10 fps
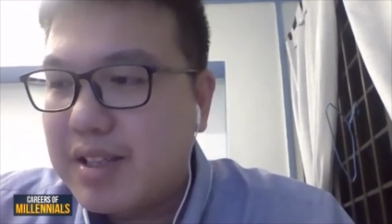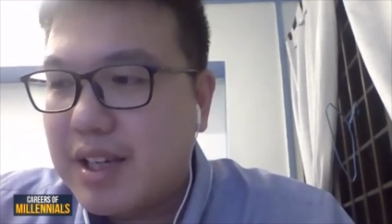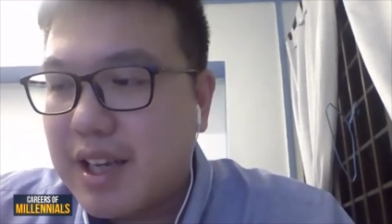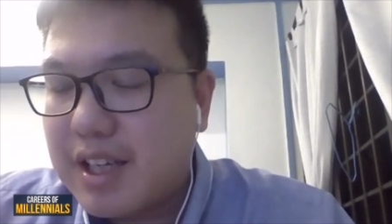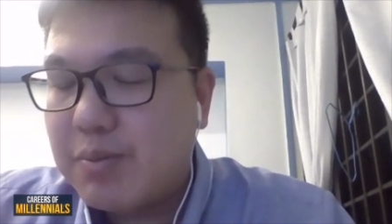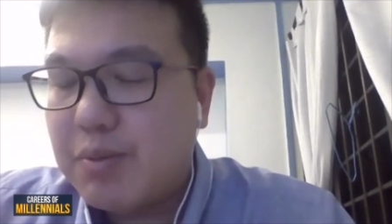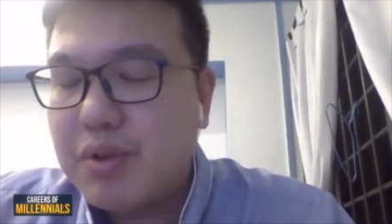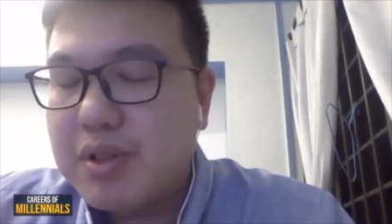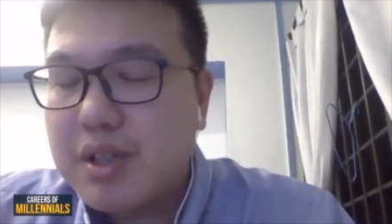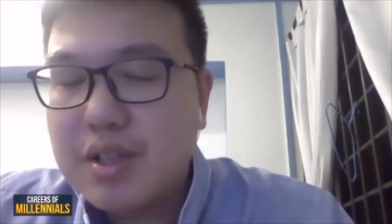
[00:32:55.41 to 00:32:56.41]
and
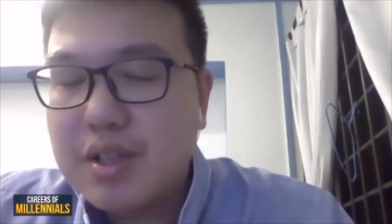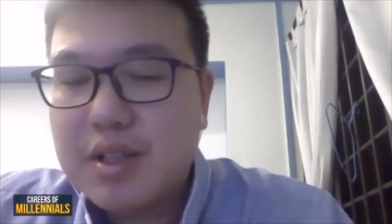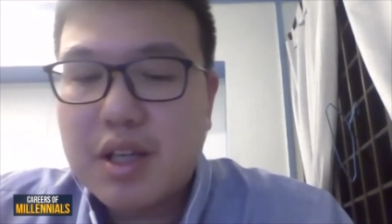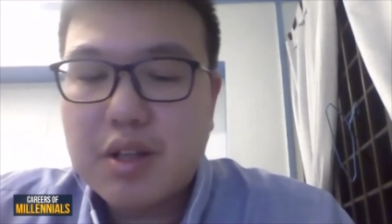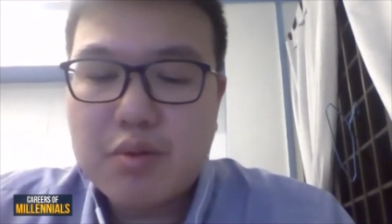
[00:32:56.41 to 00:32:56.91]
experiences that